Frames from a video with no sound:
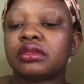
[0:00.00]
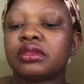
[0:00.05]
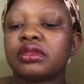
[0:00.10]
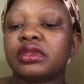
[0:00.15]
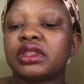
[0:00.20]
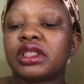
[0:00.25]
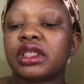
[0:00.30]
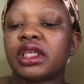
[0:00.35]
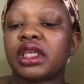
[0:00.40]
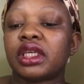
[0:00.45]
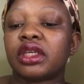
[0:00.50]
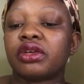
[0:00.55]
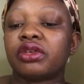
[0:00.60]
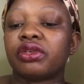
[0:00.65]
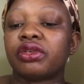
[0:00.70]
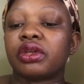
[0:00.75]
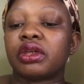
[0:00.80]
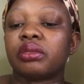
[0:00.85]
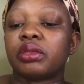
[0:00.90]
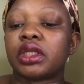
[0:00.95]
get
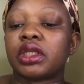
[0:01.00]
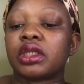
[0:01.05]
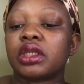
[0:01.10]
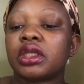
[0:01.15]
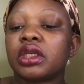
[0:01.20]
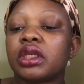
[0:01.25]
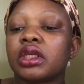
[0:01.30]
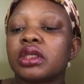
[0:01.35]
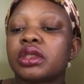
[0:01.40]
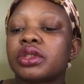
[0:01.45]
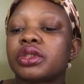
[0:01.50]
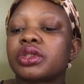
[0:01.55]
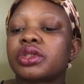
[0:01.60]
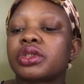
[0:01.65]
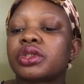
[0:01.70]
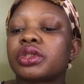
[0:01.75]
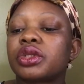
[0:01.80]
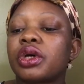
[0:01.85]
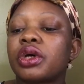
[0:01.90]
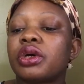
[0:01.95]
creamy.
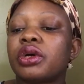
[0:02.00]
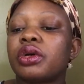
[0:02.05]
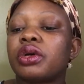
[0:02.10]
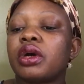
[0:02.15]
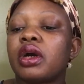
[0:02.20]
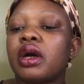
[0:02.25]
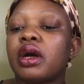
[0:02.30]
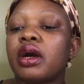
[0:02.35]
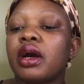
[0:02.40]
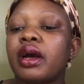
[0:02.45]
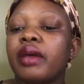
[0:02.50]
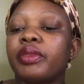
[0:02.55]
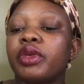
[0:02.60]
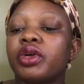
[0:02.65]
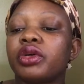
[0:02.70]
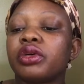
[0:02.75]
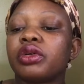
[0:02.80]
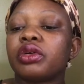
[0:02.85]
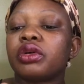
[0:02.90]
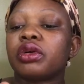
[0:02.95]
So I'm
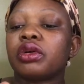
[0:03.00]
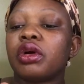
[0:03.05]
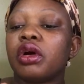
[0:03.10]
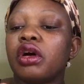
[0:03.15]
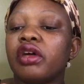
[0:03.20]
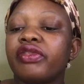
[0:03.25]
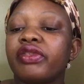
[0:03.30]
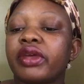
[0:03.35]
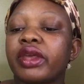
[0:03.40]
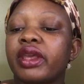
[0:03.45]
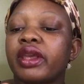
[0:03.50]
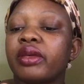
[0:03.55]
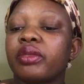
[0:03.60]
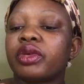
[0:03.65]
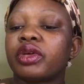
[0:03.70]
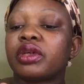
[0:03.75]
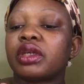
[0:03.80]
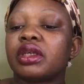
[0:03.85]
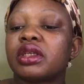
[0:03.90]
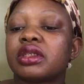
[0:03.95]
gonna go off
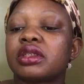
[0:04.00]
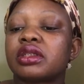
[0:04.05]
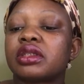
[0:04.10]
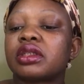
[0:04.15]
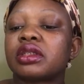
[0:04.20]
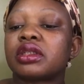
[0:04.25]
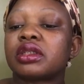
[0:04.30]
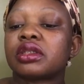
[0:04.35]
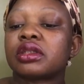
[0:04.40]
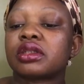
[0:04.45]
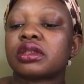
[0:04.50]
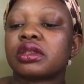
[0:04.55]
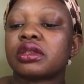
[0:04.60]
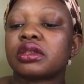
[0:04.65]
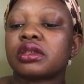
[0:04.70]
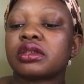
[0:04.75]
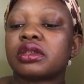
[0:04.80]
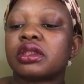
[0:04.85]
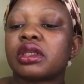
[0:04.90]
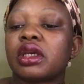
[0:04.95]
camera because this is
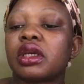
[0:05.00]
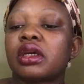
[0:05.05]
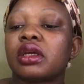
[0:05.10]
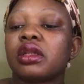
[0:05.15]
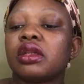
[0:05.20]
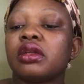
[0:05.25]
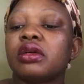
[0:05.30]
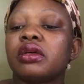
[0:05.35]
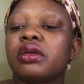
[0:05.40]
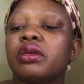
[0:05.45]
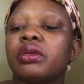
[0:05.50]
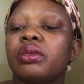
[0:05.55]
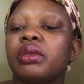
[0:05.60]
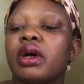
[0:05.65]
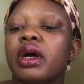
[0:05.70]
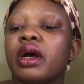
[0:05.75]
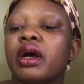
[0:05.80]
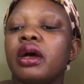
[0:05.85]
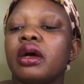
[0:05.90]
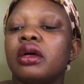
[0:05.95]
gonna take a little
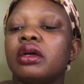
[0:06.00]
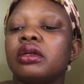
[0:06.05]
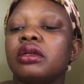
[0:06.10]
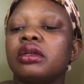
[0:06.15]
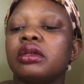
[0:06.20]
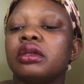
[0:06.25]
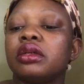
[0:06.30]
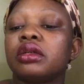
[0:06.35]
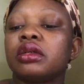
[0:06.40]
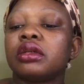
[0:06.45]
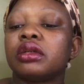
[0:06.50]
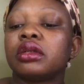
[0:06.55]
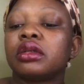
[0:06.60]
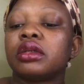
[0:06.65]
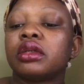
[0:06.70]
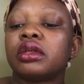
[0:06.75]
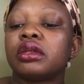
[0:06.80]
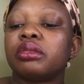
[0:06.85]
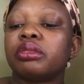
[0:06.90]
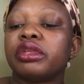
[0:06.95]
while,
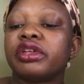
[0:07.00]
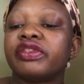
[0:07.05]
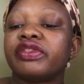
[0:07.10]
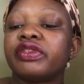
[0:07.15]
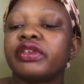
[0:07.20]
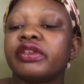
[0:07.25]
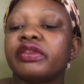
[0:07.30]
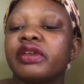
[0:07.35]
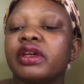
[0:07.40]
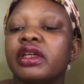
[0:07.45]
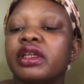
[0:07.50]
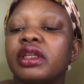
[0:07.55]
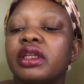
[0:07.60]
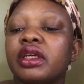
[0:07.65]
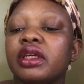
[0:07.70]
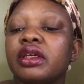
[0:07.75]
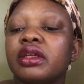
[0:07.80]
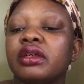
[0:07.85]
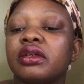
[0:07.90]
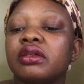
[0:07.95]
but for right
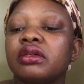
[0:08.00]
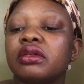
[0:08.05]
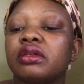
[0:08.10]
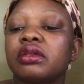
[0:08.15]
now,